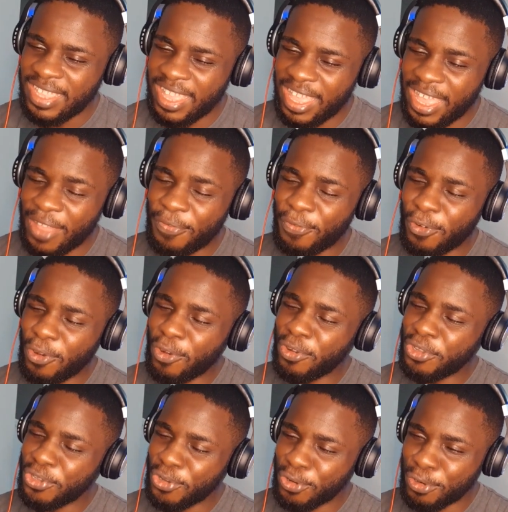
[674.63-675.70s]
F all
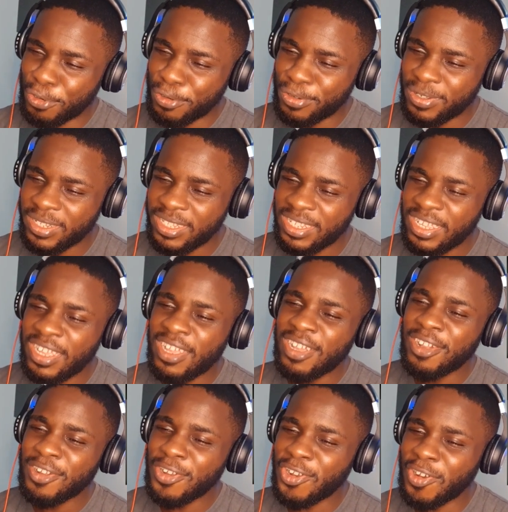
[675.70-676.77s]
your
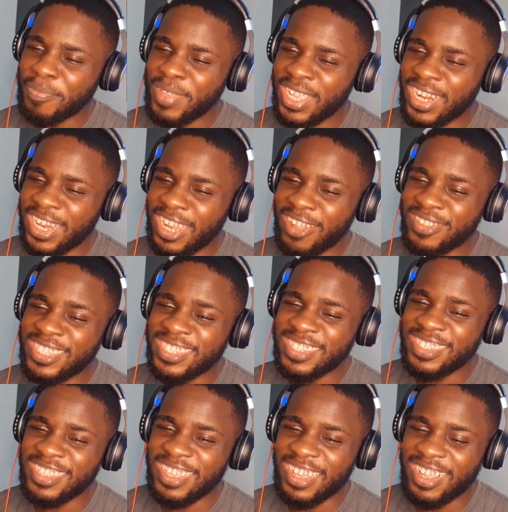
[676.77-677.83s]
call me a clout
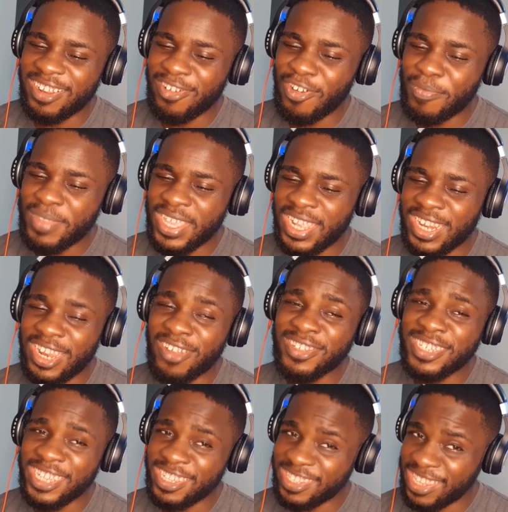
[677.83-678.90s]

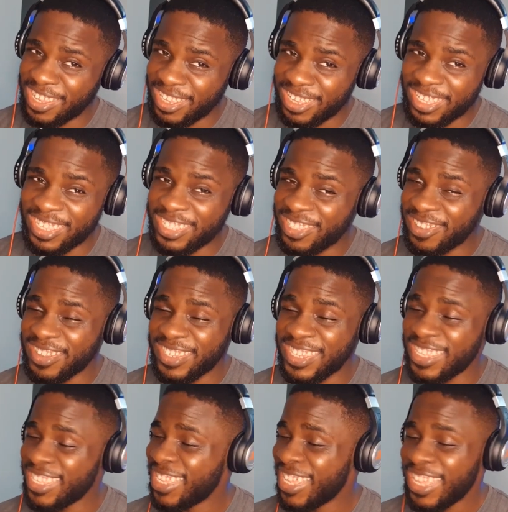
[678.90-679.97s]
chaser. He
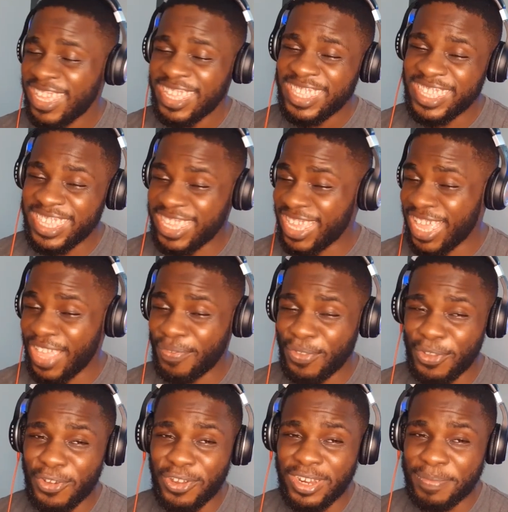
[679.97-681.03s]
doesn't care if you
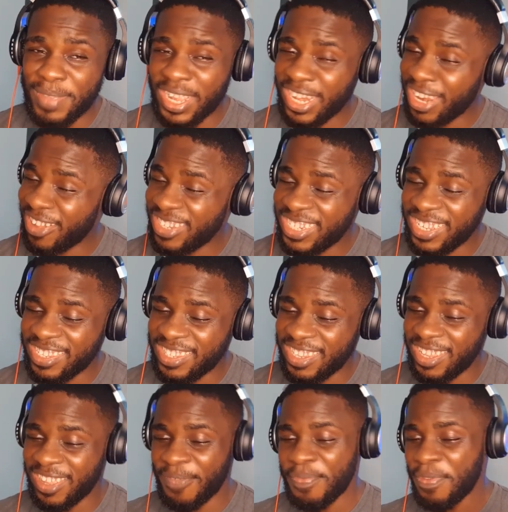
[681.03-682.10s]
call him a clout
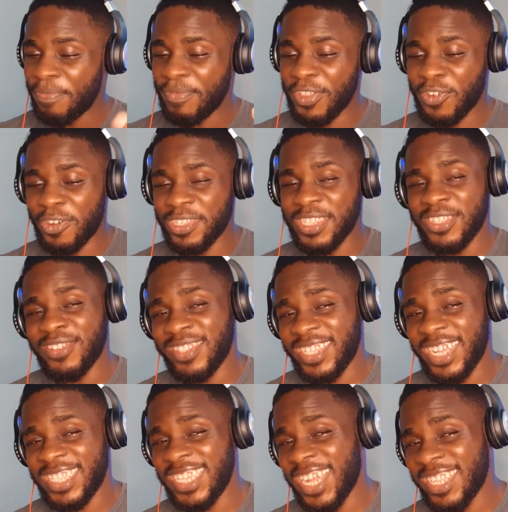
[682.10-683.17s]
chaser, because he knows
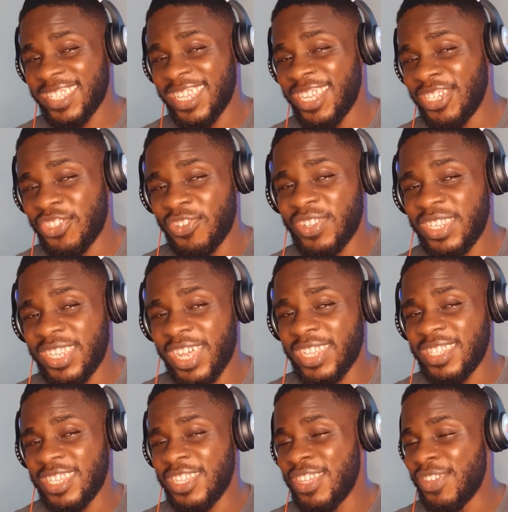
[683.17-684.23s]
that the attention
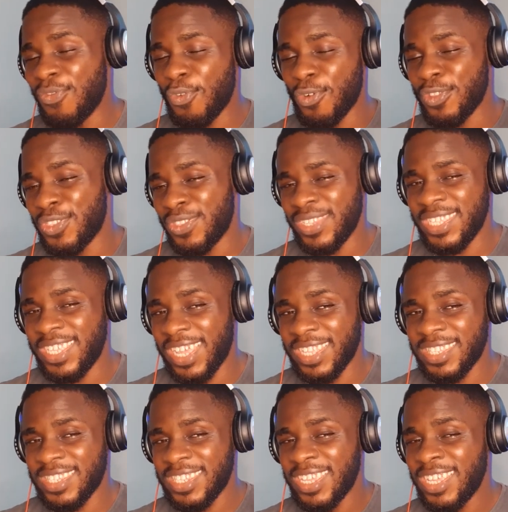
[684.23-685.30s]
that he wants to
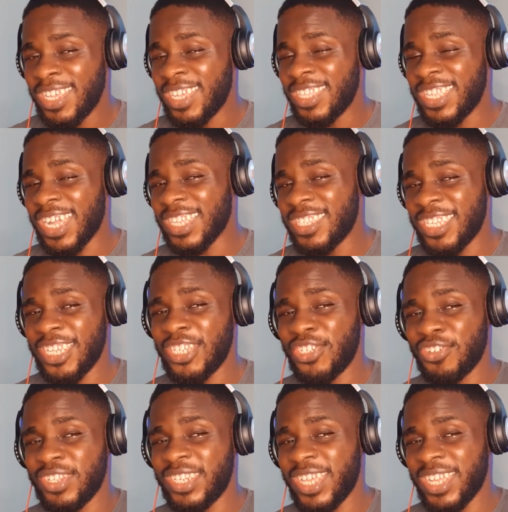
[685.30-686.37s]
get, the
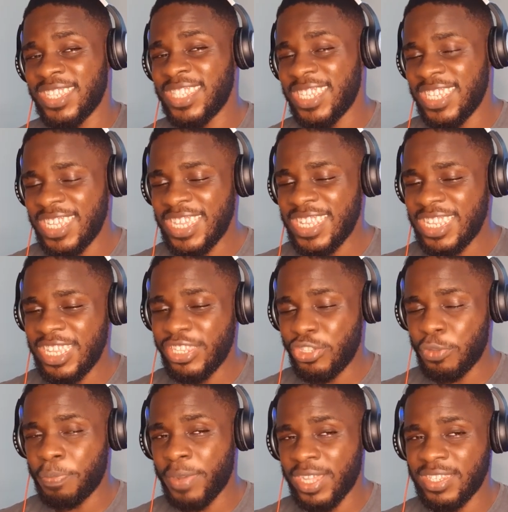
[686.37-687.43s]
attention that he needs
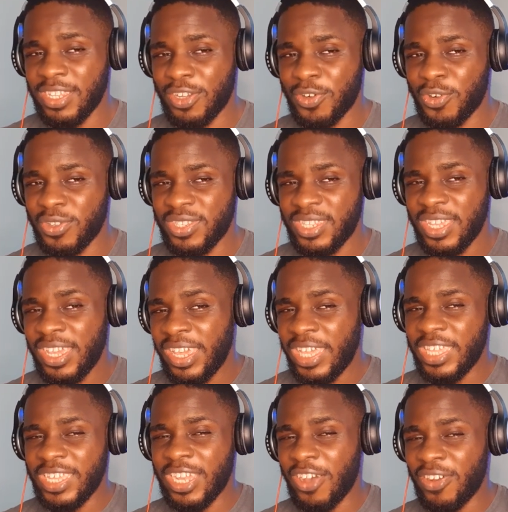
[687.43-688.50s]
to pass across,
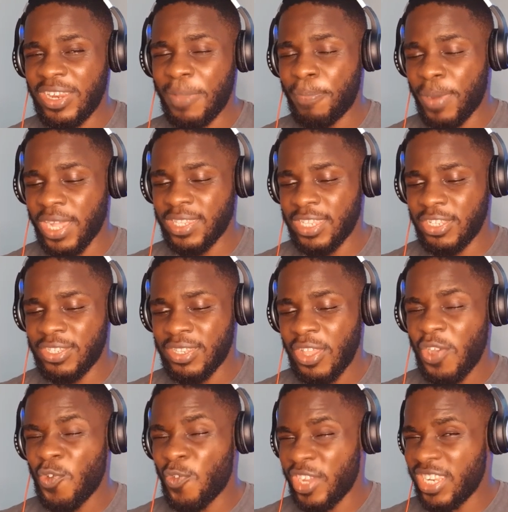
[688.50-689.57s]
he can only pass it
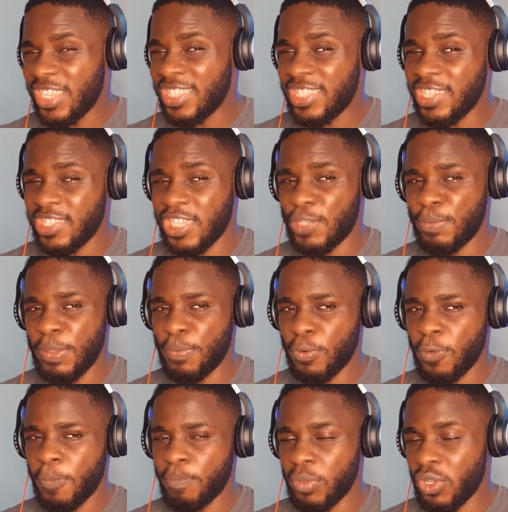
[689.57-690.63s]
when he disses
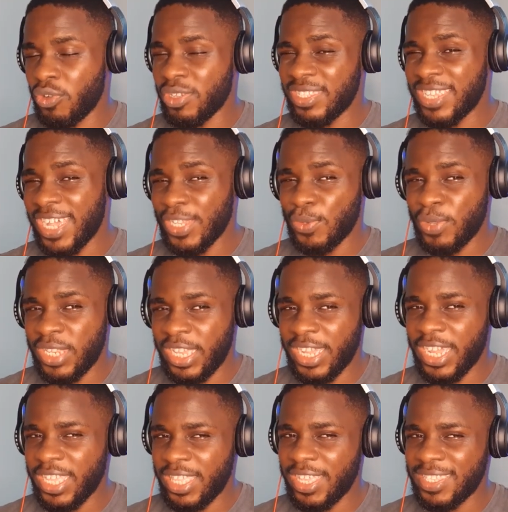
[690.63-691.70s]
people, because that's when they
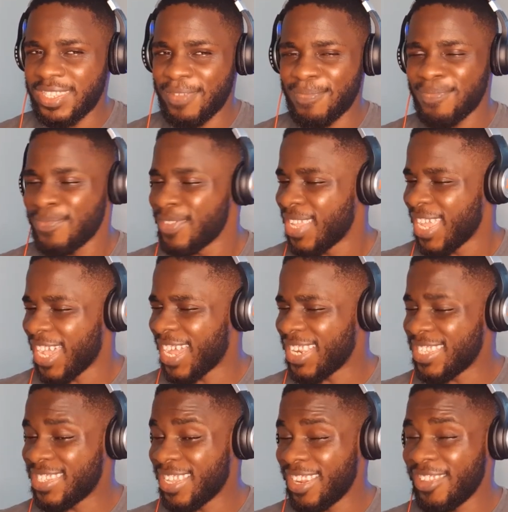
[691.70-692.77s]
can get him. And
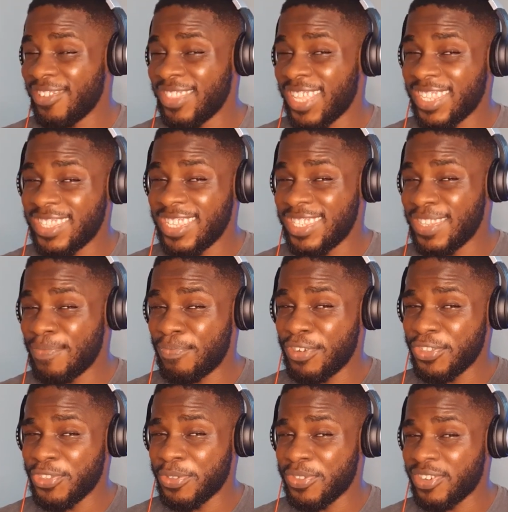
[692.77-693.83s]
he's telling you that this
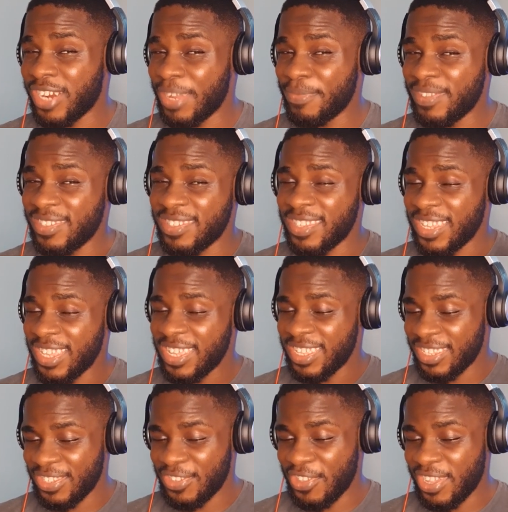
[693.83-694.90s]
improves subscribers,
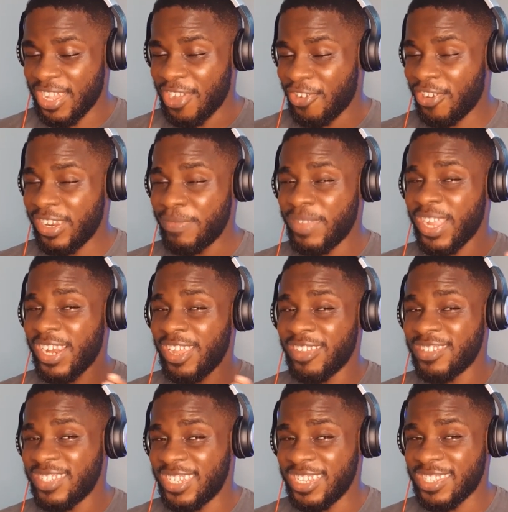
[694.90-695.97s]
so you can call him a
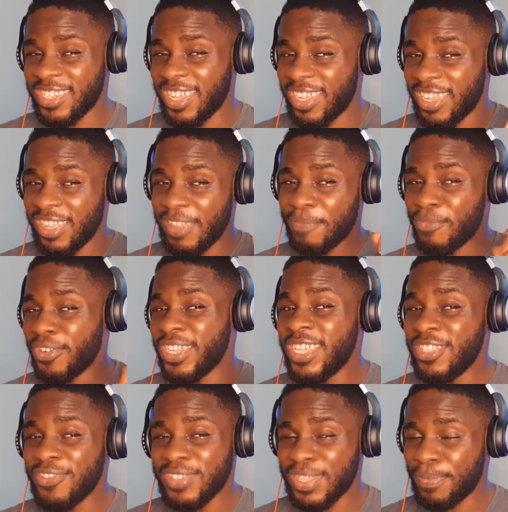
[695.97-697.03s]
cloud chaser, but he
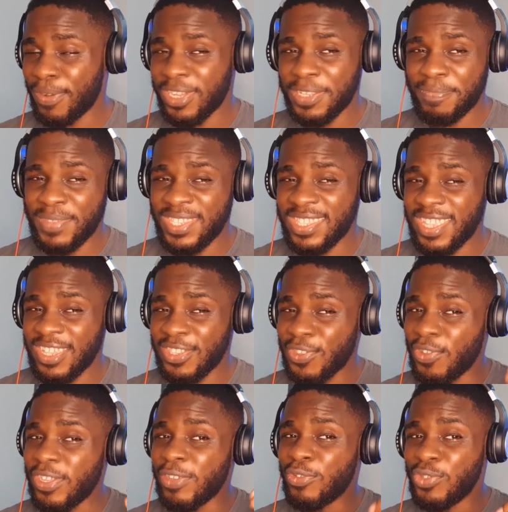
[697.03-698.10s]
knows about the business, so
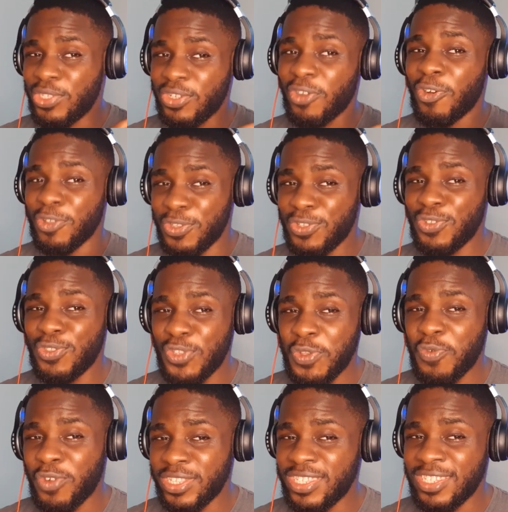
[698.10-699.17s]
you continue
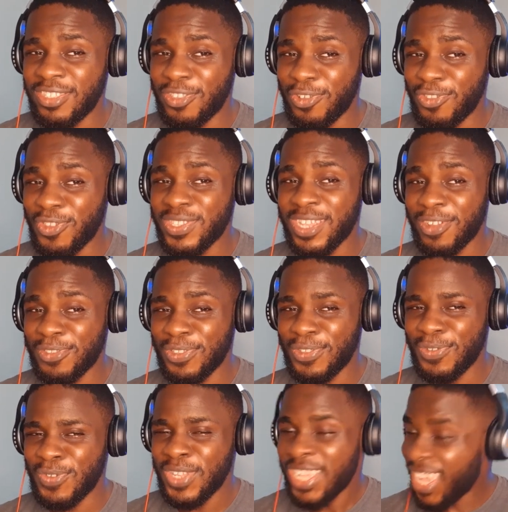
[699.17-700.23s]
doing what he knows how to
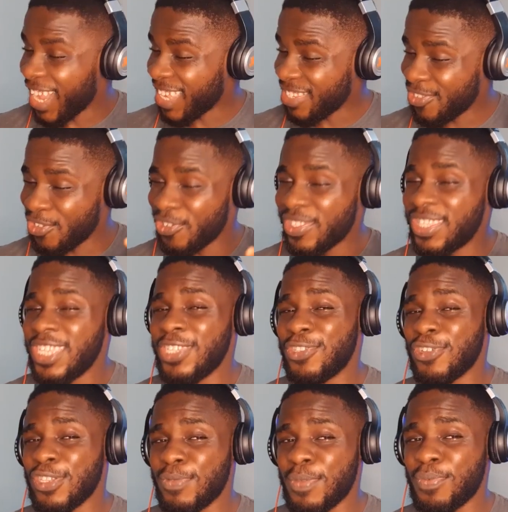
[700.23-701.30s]
do, and he's going to diss
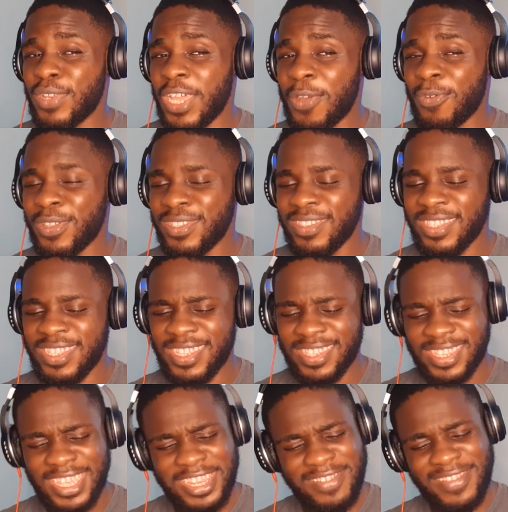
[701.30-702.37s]
those people that he wants to
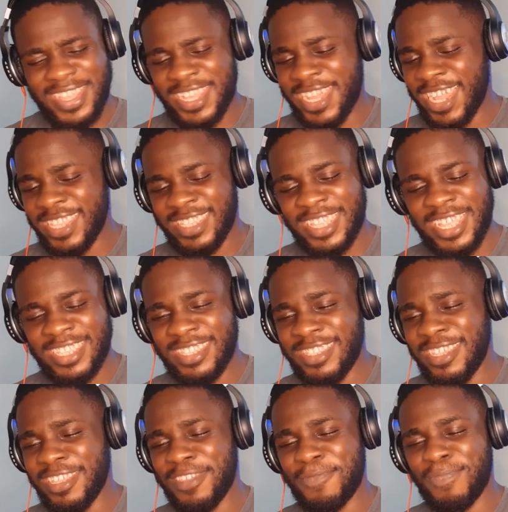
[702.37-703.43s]
diss. Anyway, guys, let's
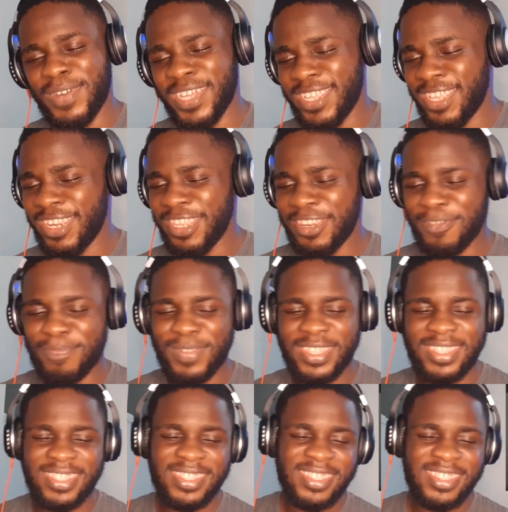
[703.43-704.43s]
take it back a little bit.